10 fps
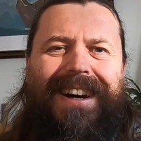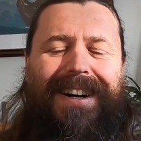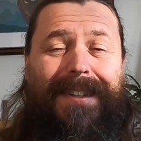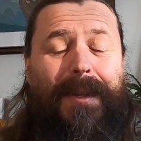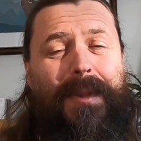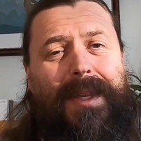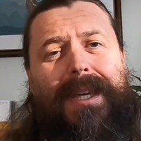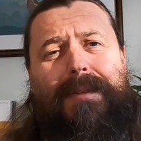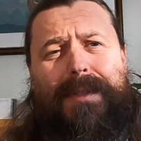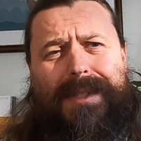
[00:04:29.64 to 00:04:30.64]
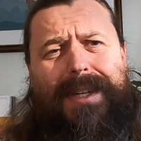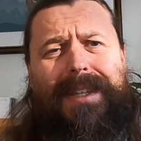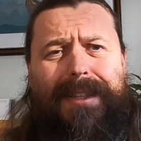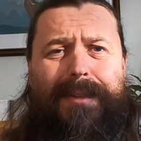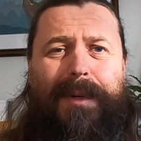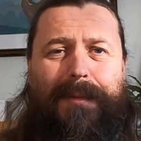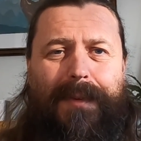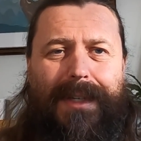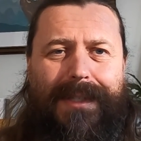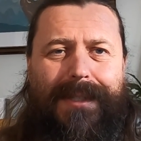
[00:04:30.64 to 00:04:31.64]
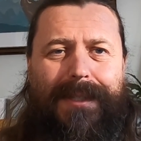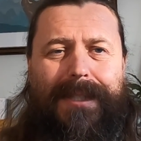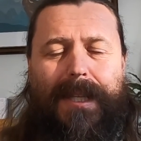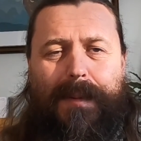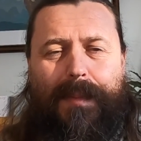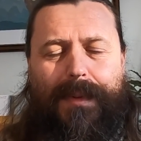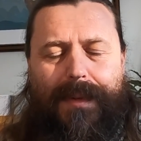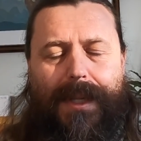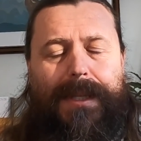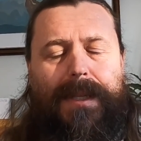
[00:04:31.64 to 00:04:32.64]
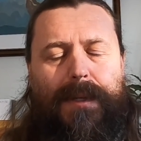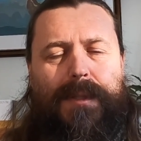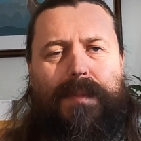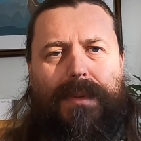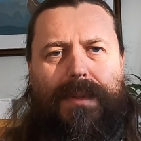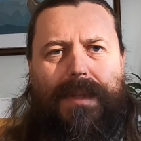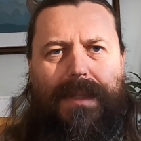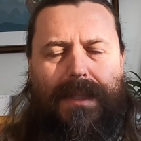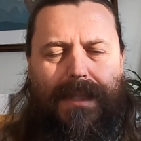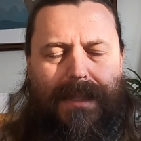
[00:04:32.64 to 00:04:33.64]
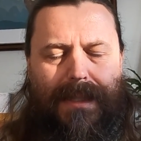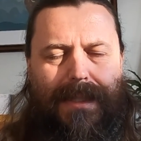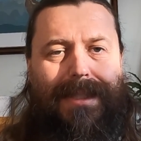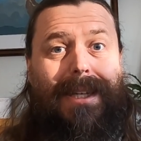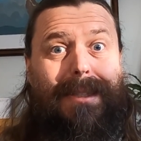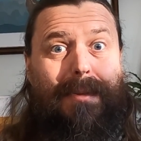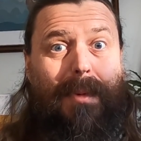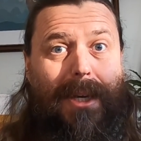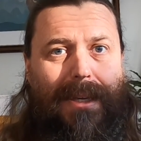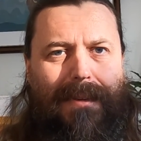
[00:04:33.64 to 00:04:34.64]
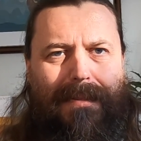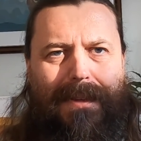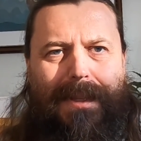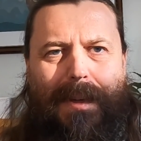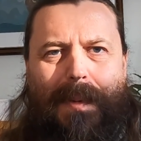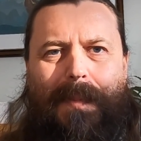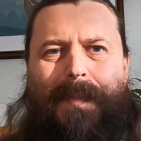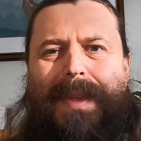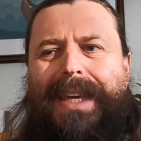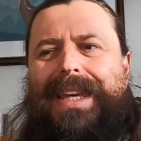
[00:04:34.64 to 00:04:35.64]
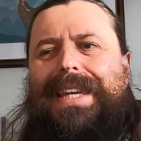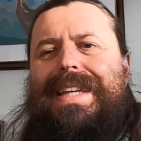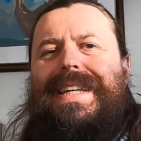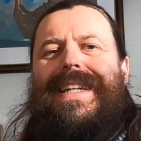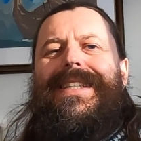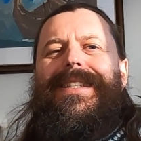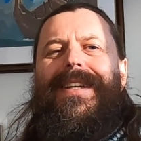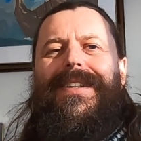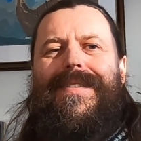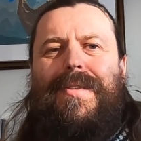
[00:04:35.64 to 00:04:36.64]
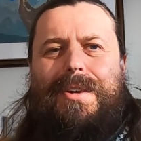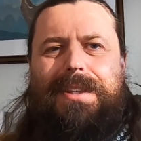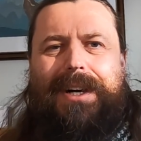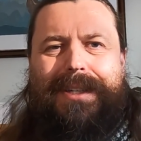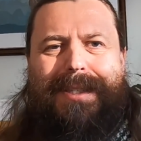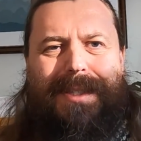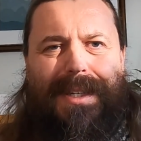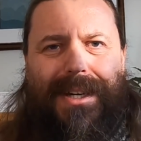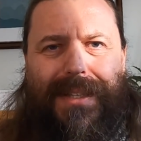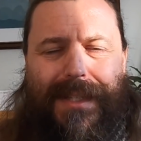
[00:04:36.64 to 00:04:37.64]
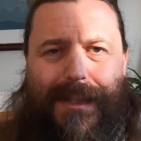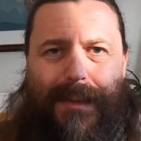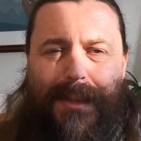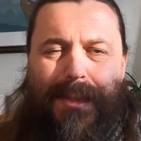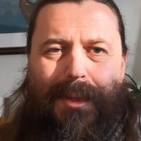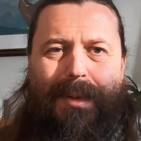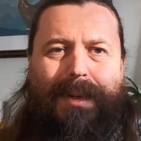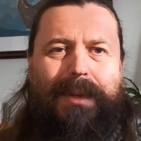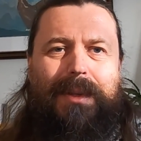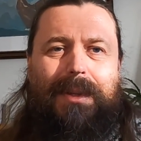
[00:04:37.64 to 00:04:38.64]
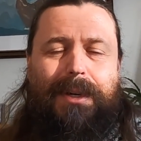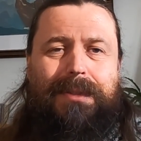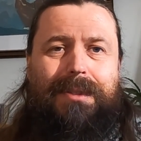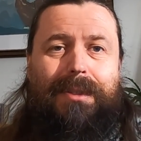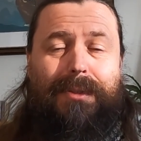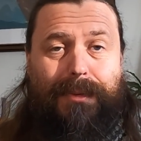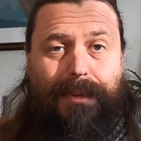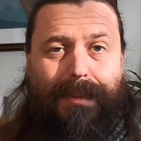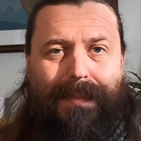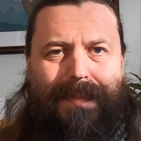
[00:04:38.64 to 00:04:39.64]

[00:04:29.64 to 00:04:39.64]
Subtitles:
I don't think you would say that to my face. Just let us put it that way, you know. It's not very nice, and it's also not true.